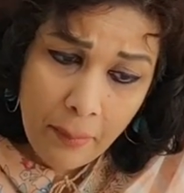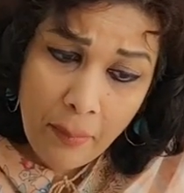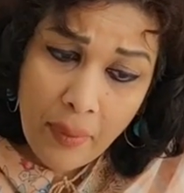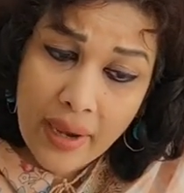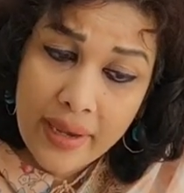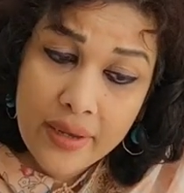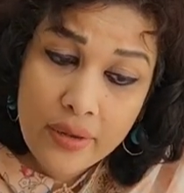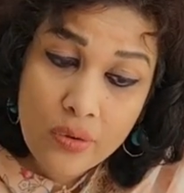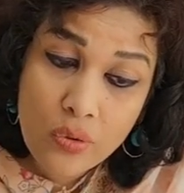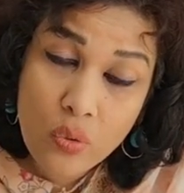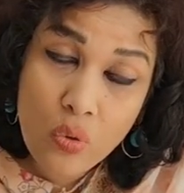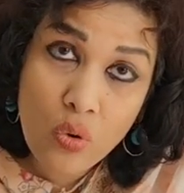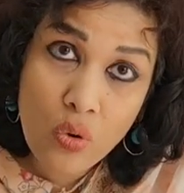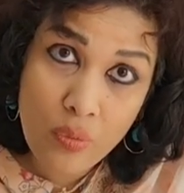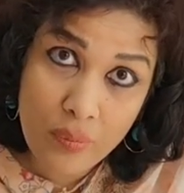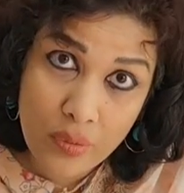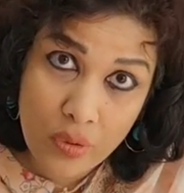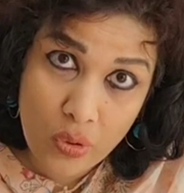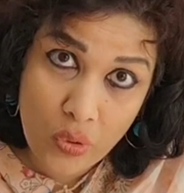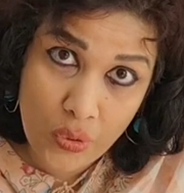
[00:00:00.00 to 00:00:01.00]
My
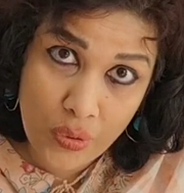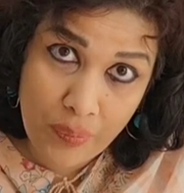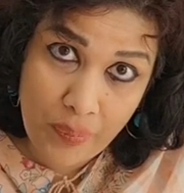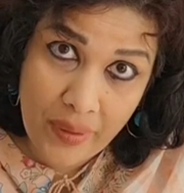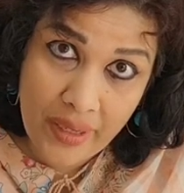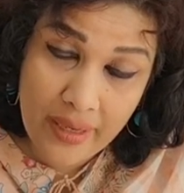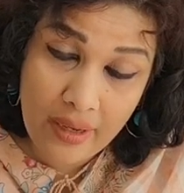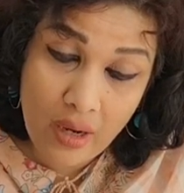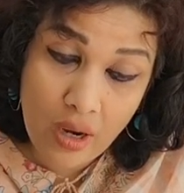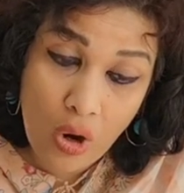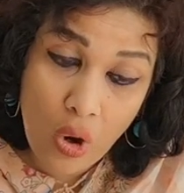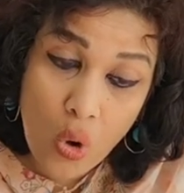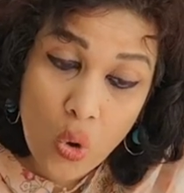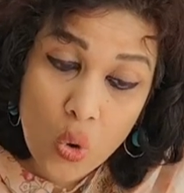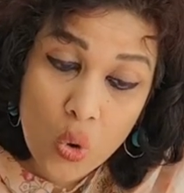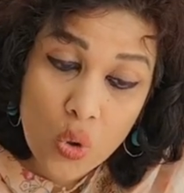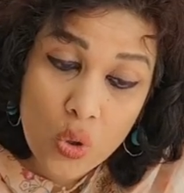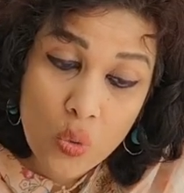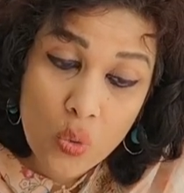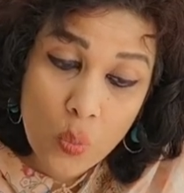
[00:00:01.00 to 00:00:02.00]
room could be a
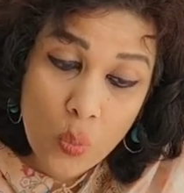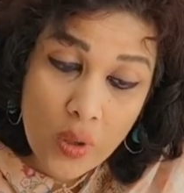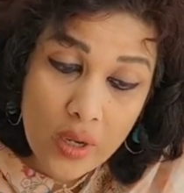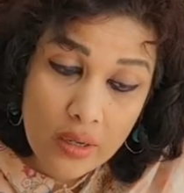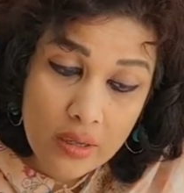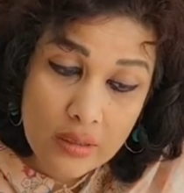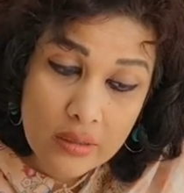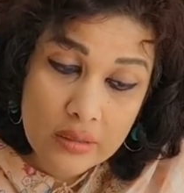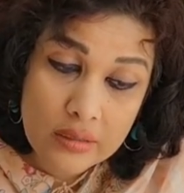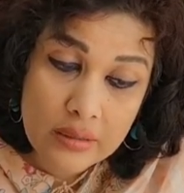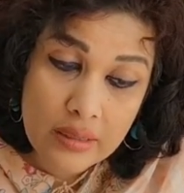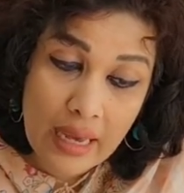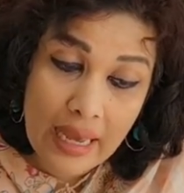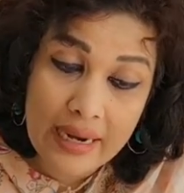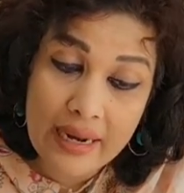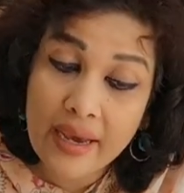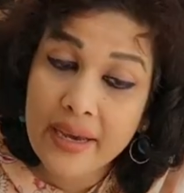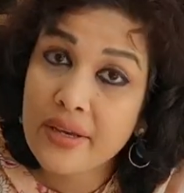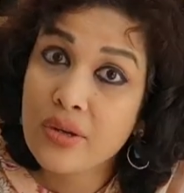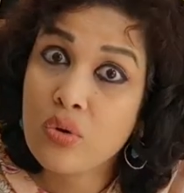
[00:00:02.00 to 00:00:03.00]
whole world
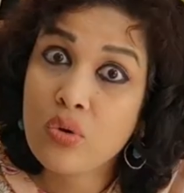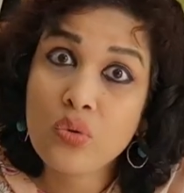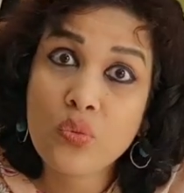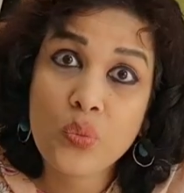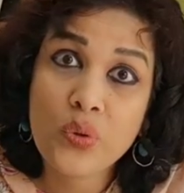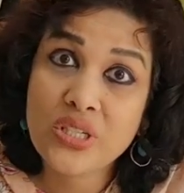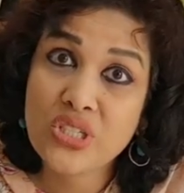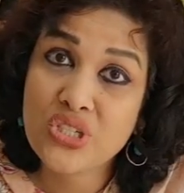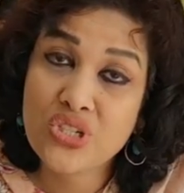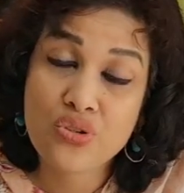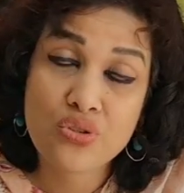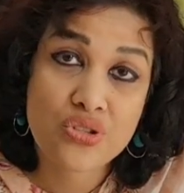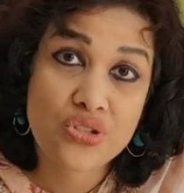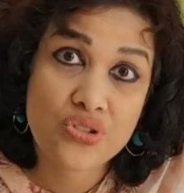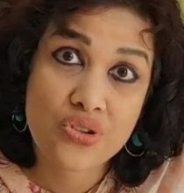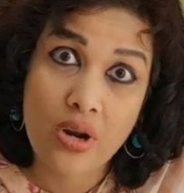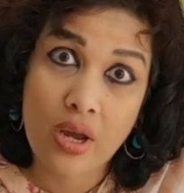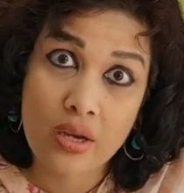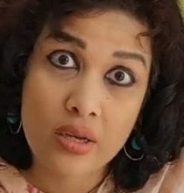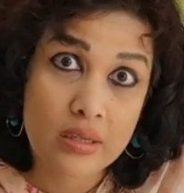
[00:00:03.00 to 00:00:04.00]
and I don't wish to
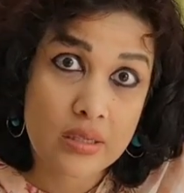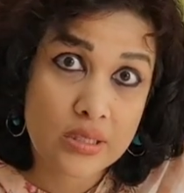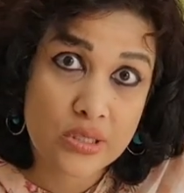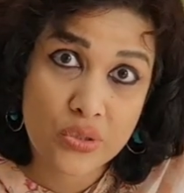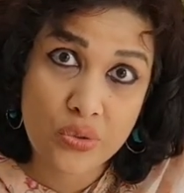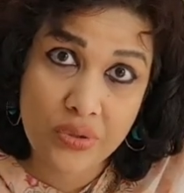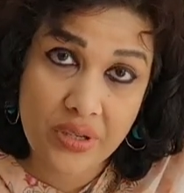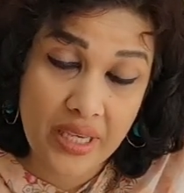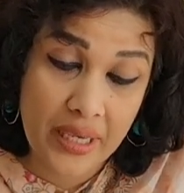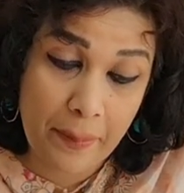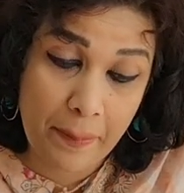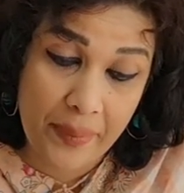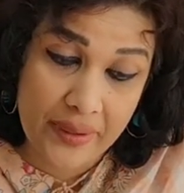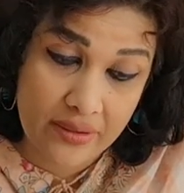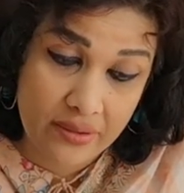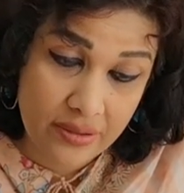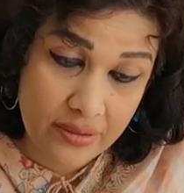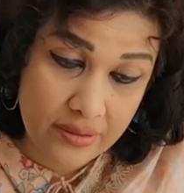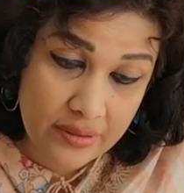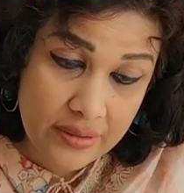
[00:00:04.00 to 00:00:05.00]
struggle to keep
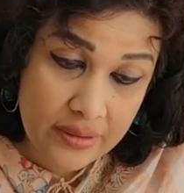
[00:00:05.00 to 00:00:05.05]
it.